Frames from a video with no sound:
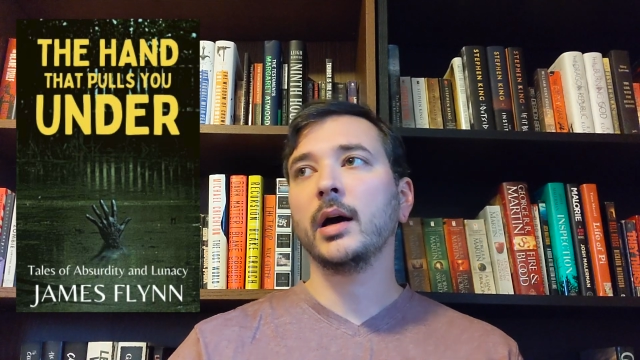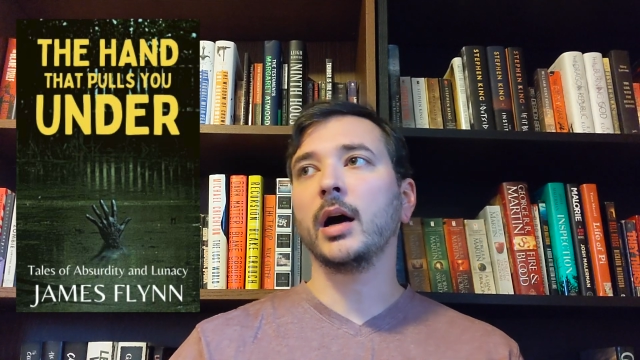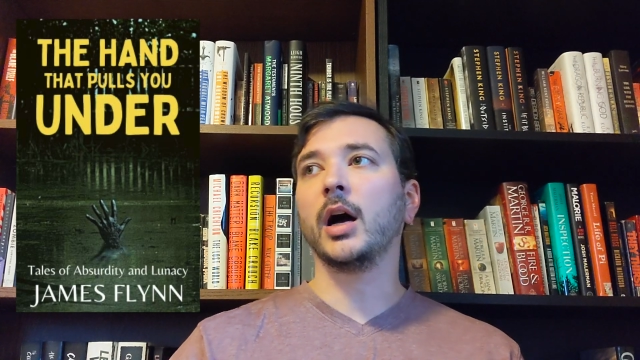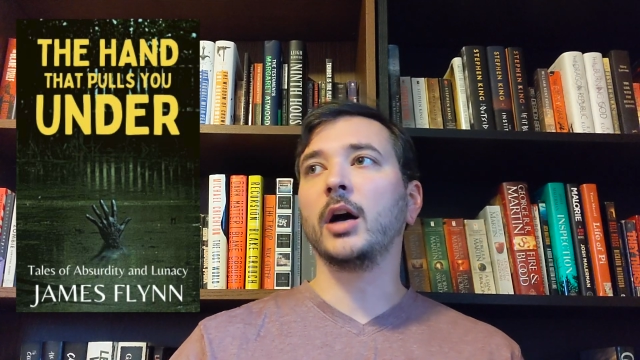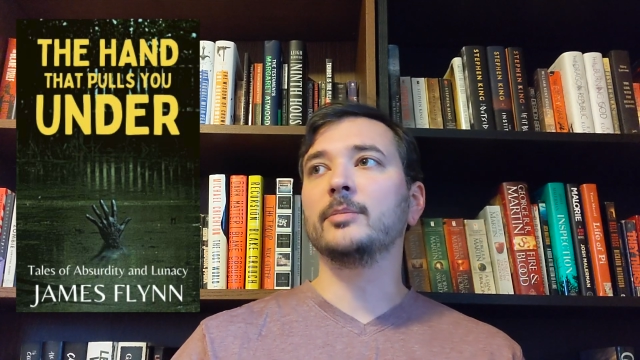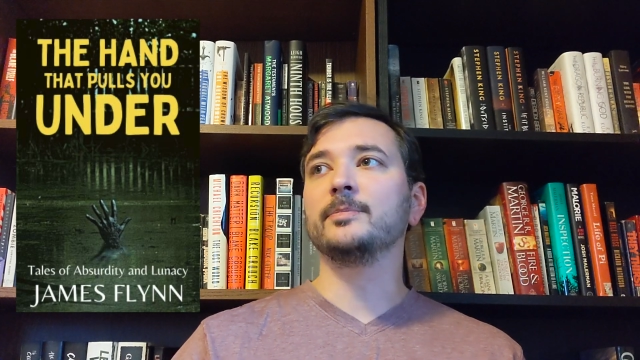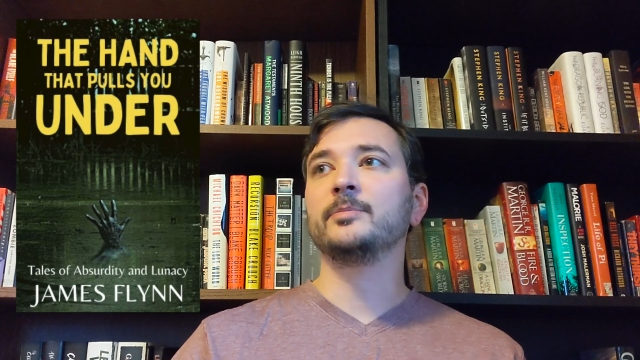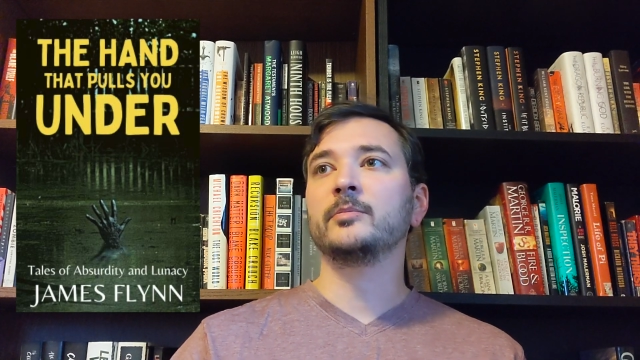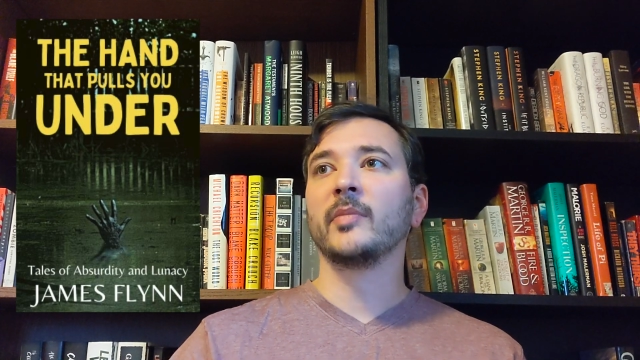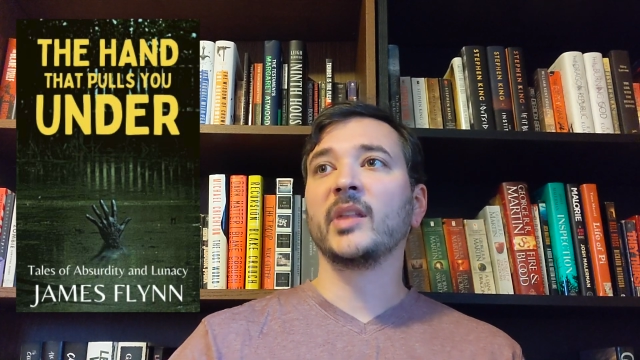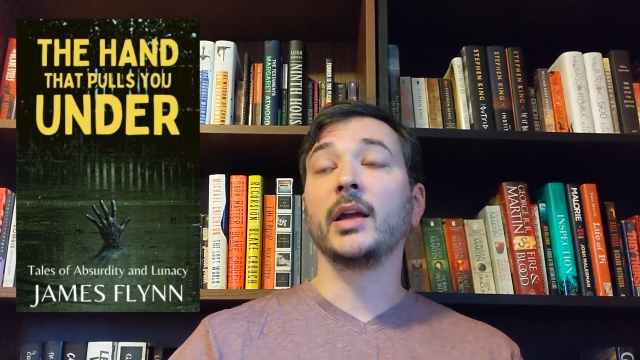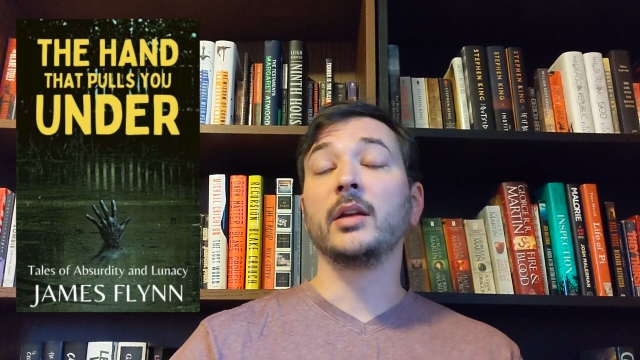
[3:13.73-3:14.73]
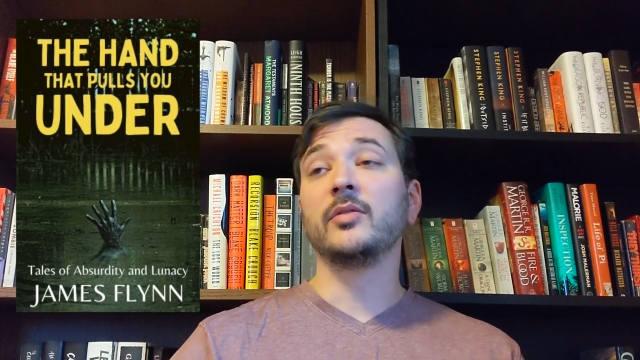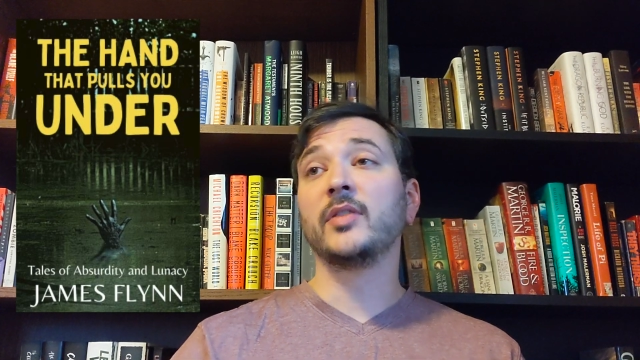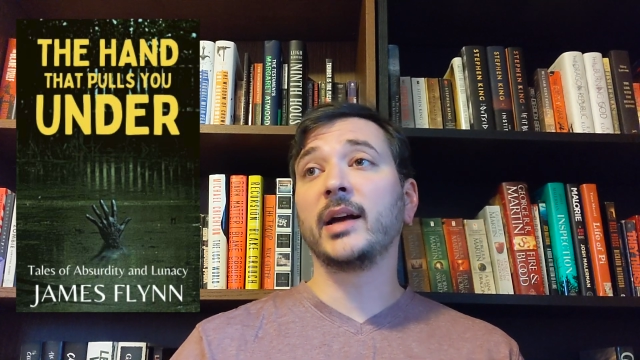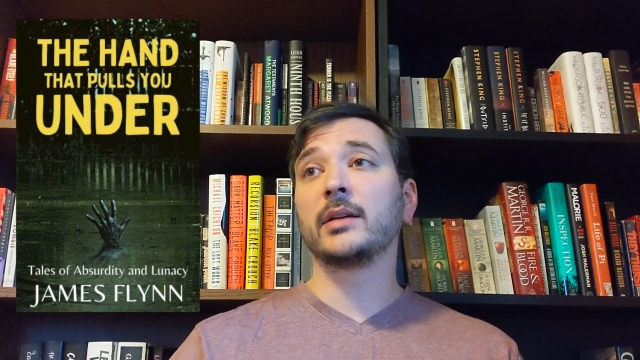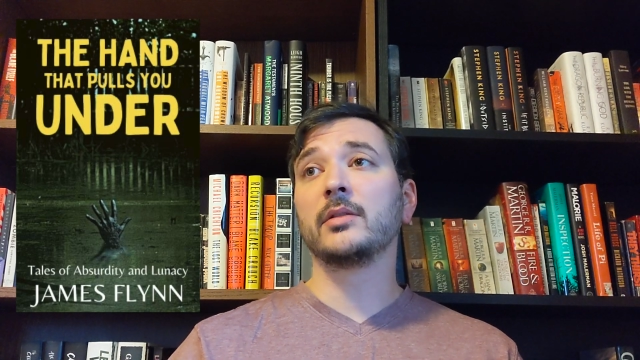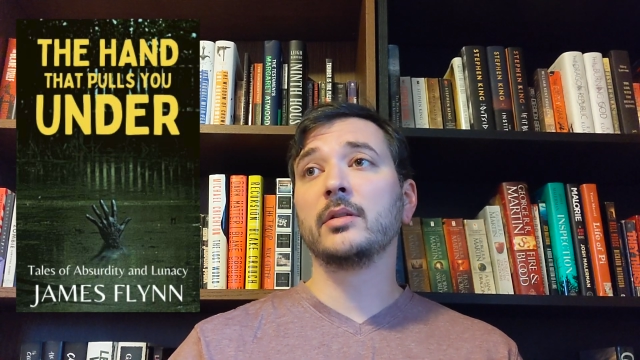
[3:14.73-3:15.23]
And in
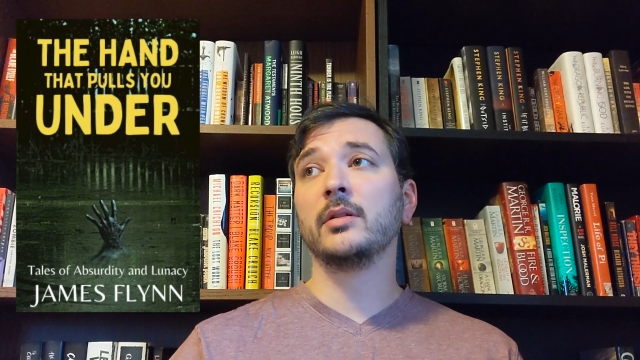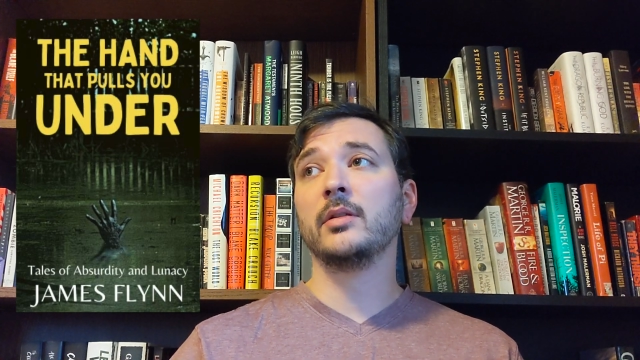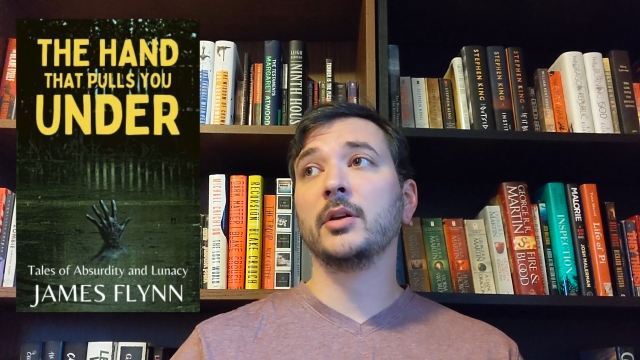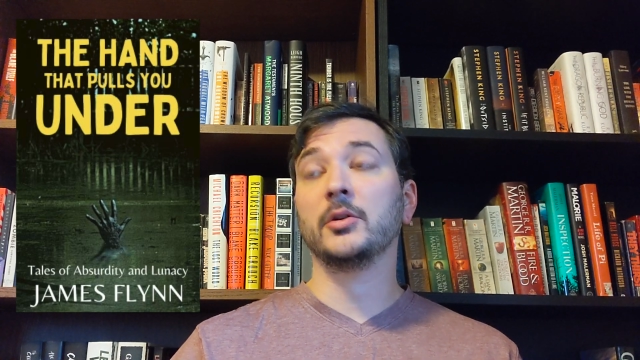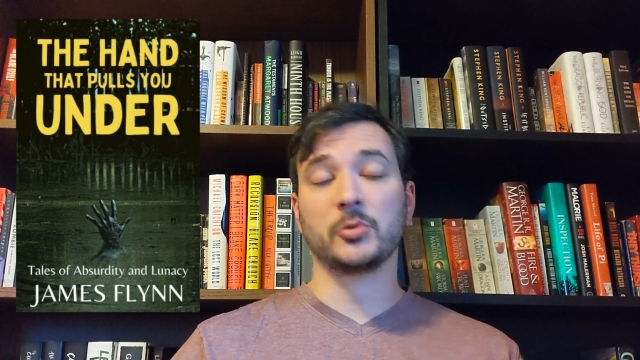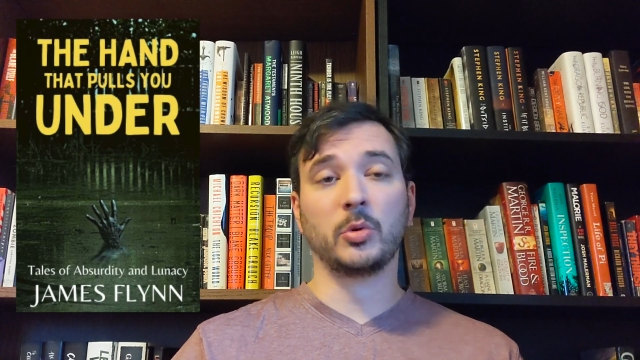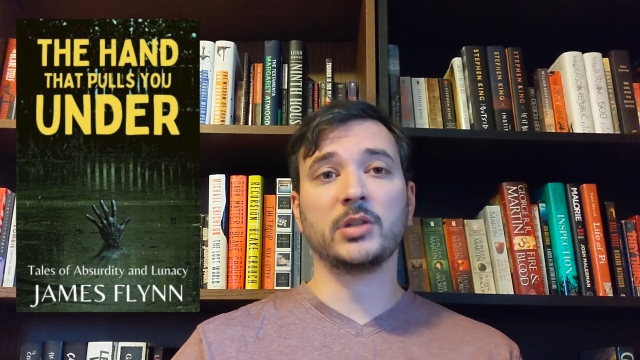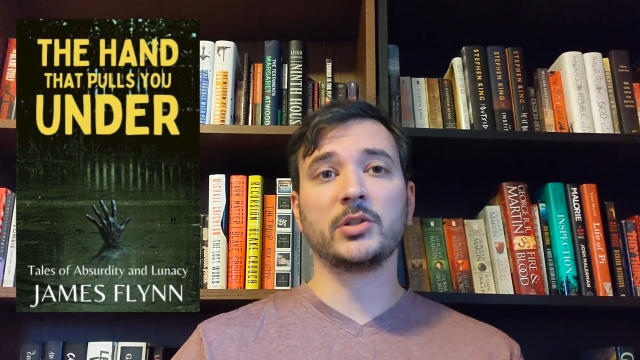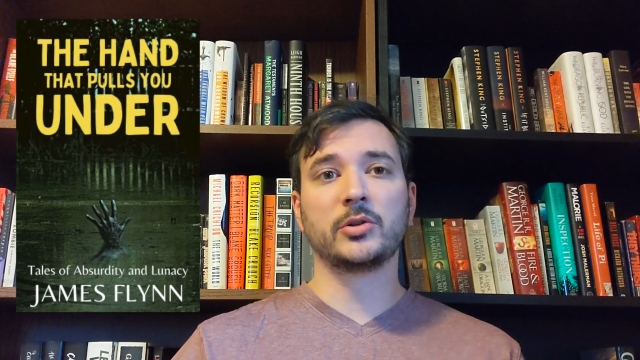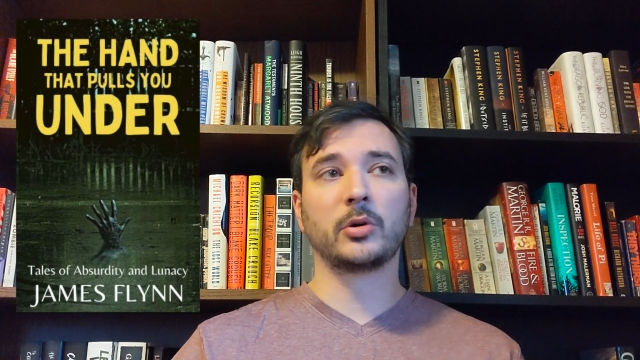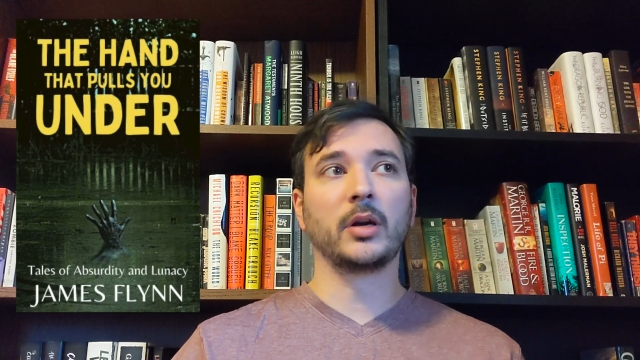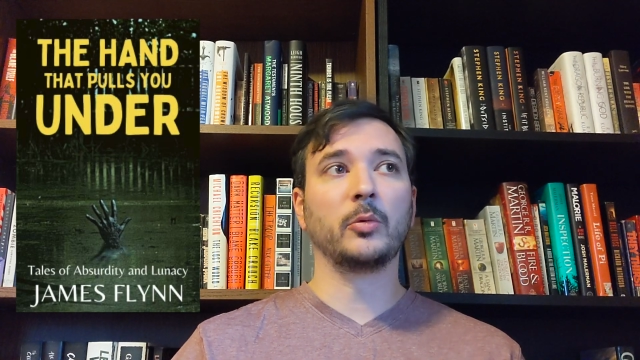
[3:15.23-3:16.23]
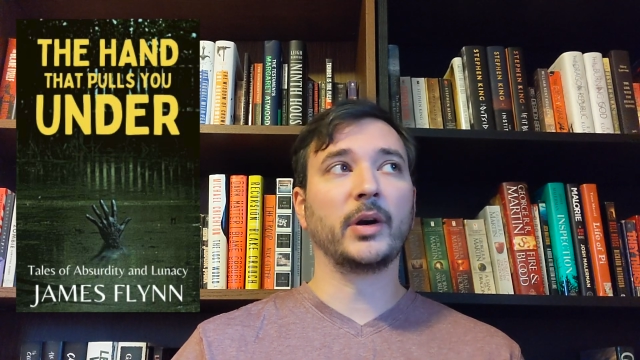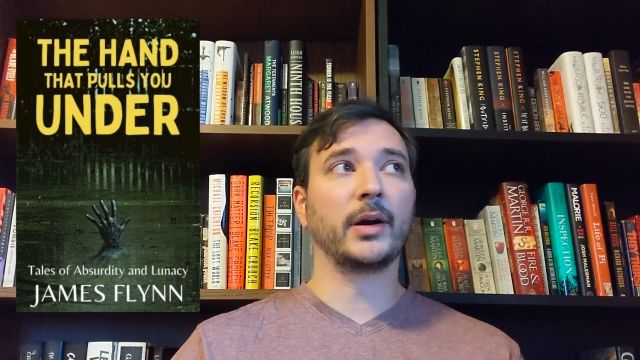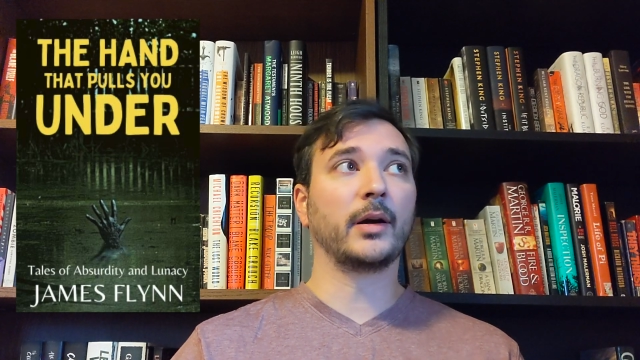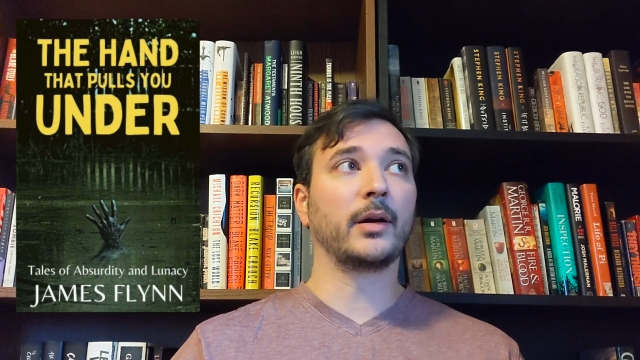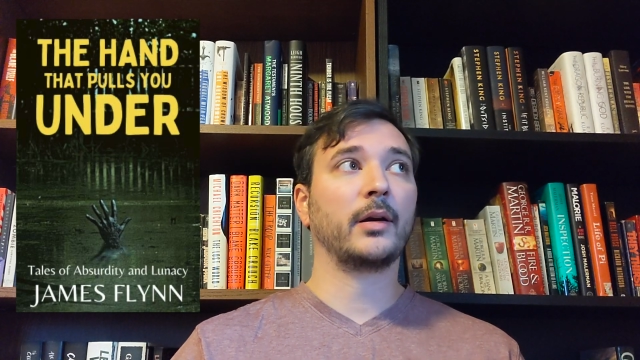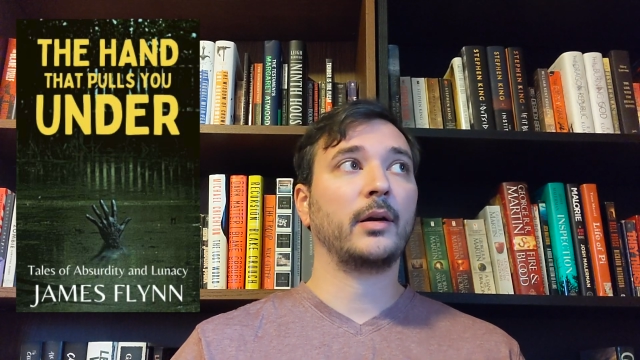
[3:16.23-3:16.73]
fact, there's one story
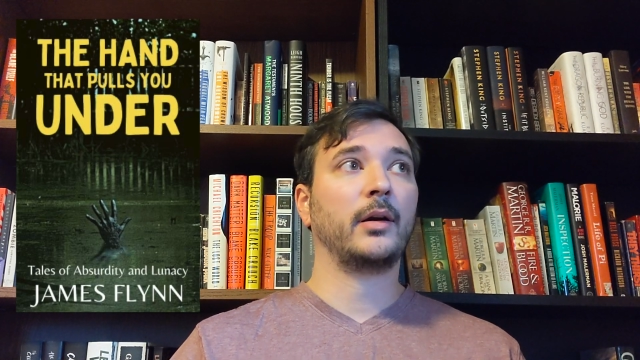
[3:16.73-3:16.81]
where